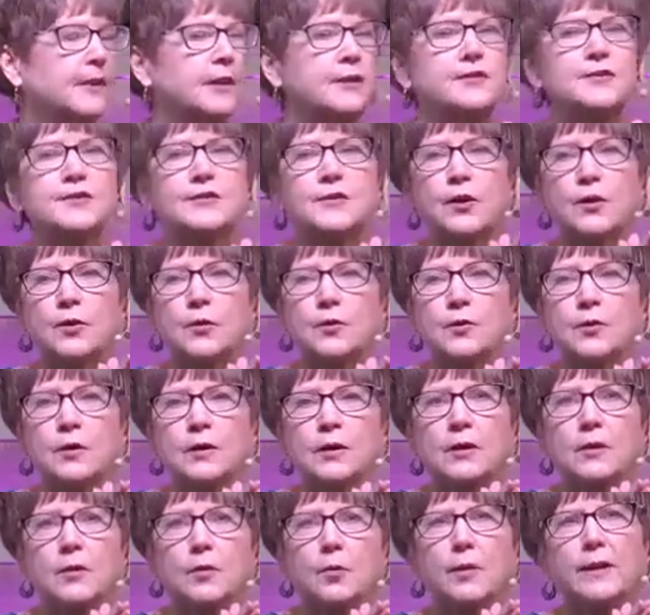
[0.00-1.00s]
So
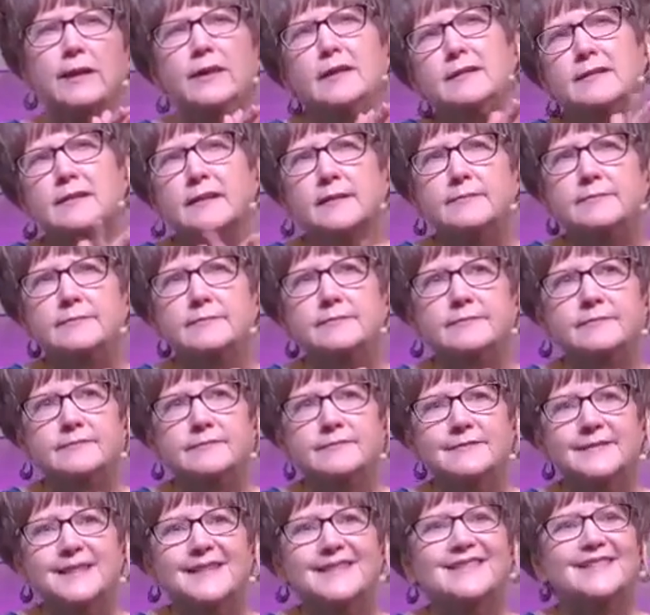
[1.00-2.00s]
what is it?
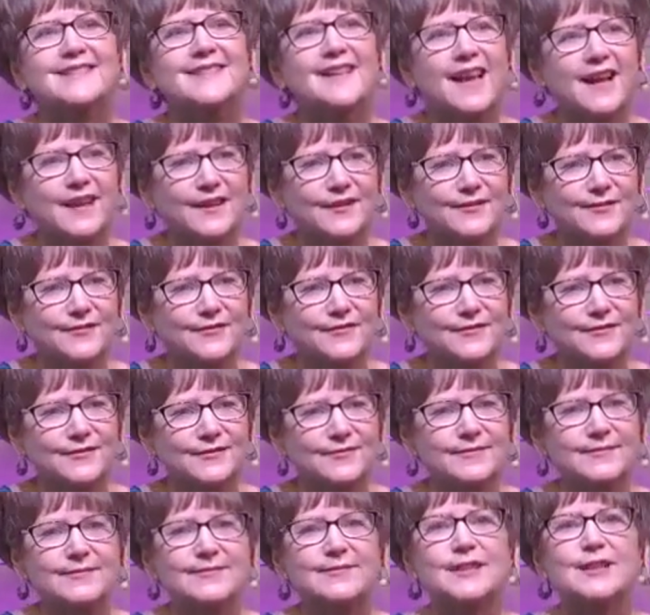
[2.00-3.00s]
It's life.
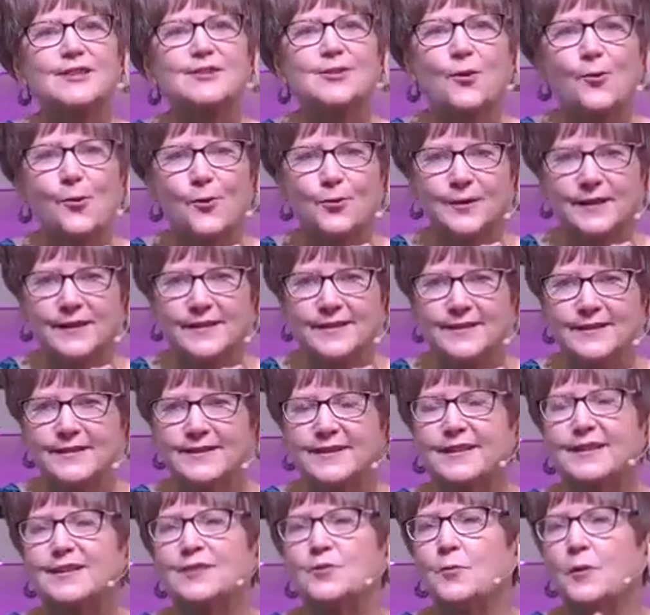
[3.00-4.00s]
It's wholeness.
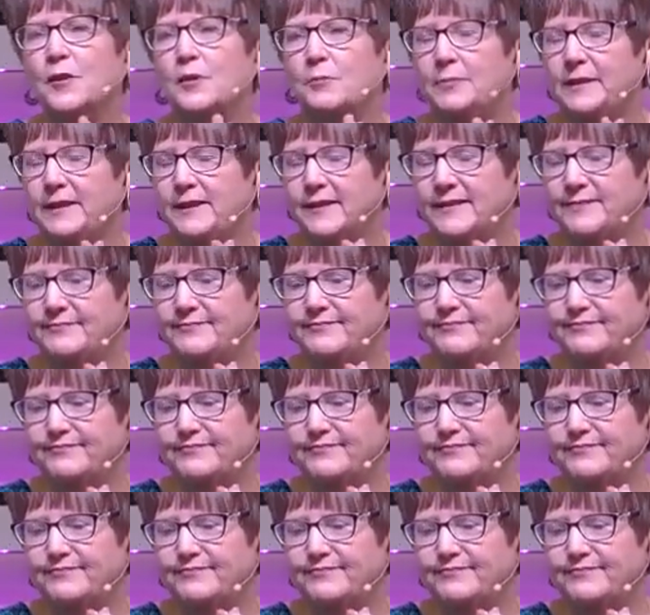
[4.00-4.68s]
It's well-being.